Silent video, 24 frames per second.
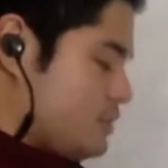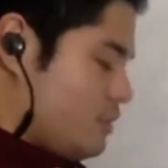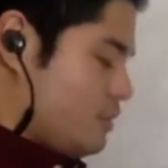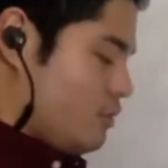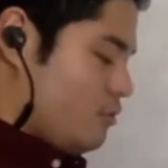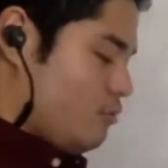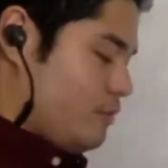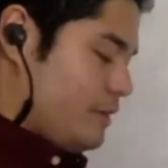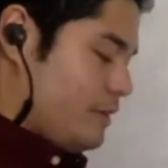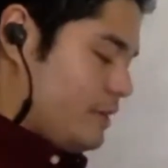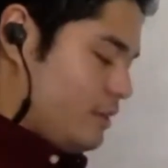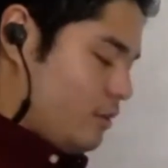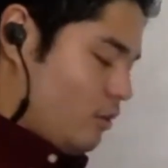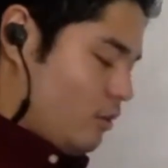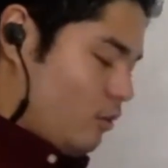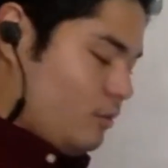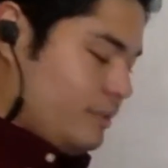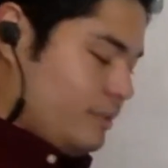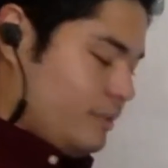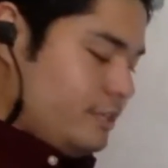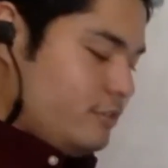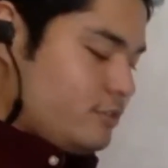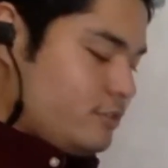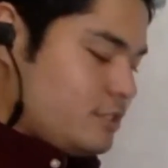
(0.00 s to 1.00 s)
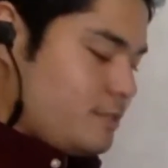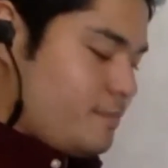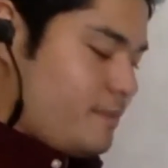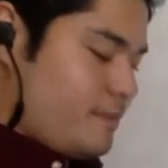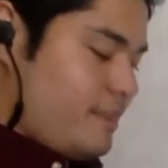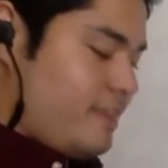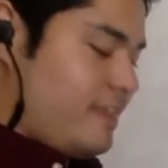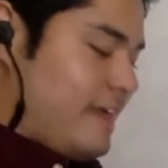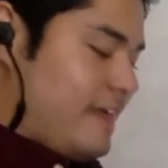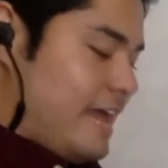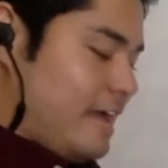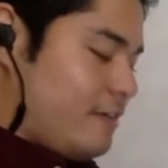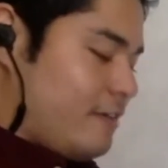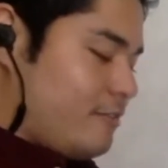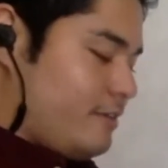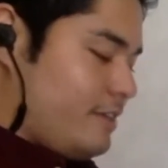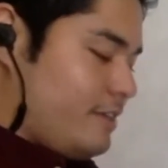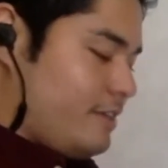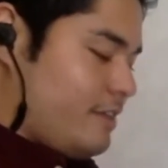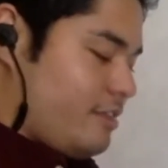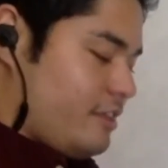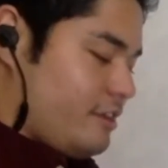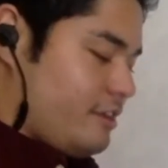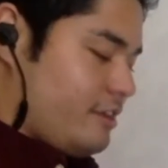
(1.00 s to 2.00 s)
so we can only use the
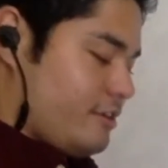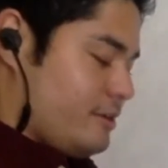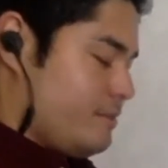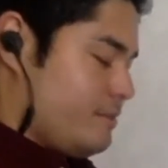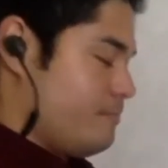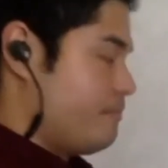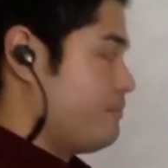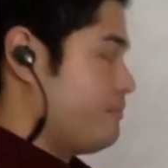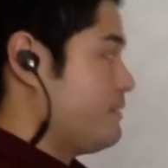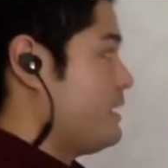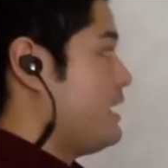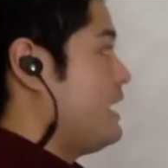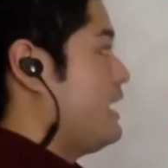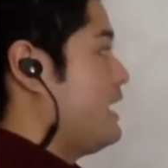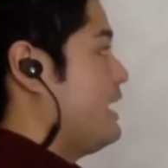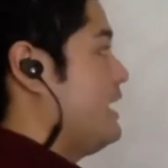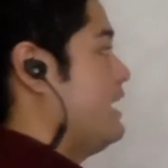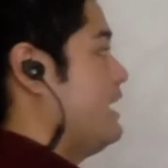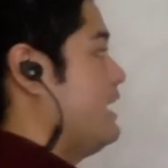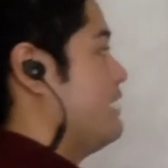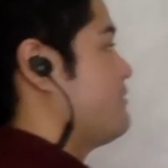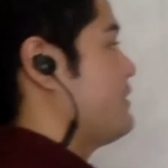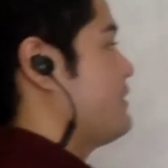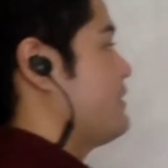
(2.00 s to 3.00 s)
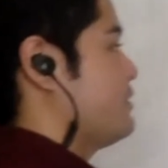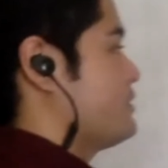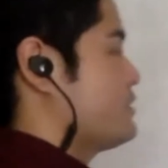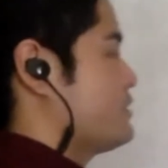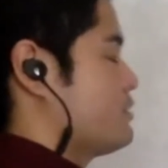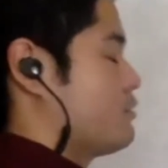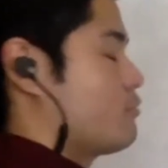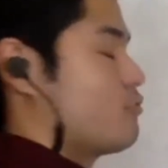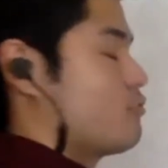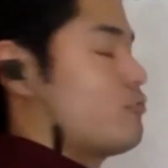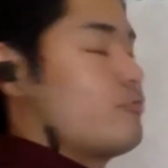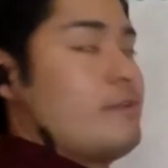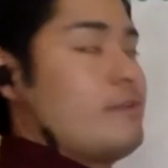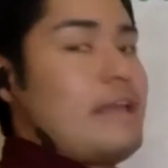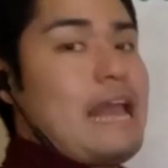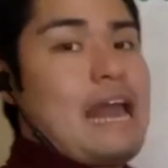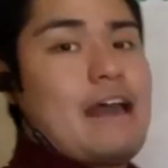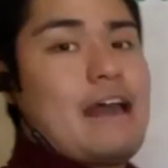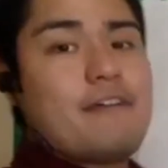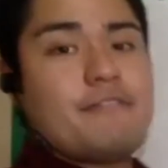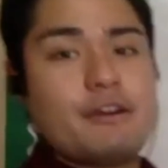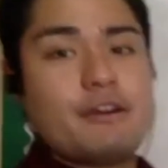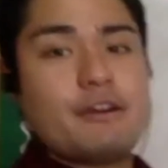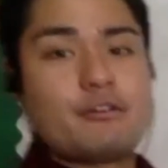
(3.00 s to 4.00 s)
Pythagorean theorem if we
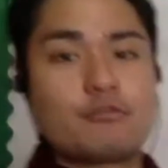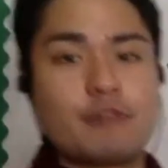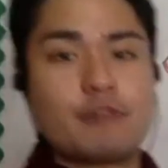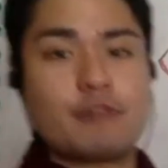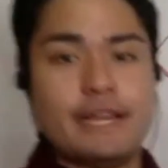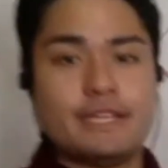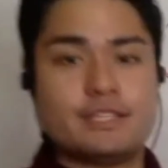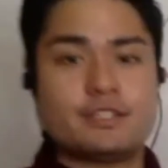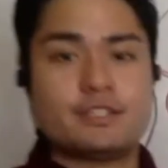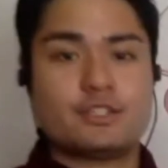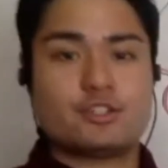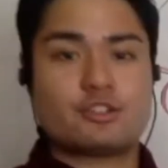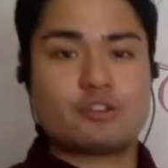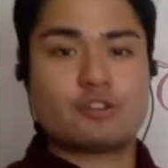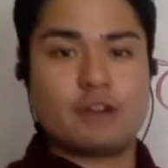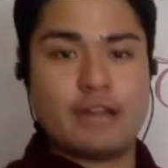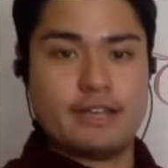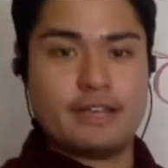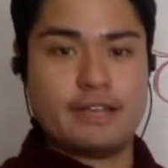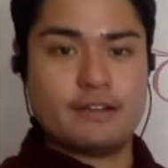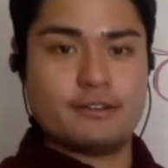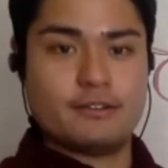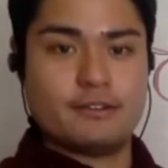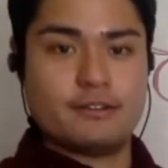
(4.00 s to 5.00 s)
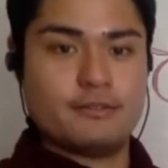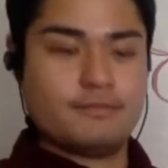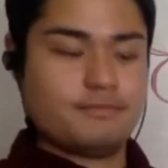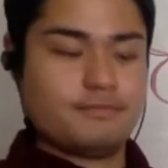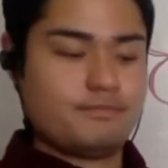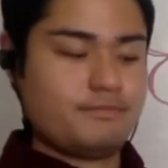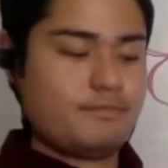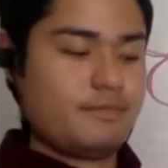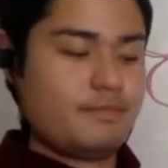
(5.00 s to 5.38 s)
have a right triangle.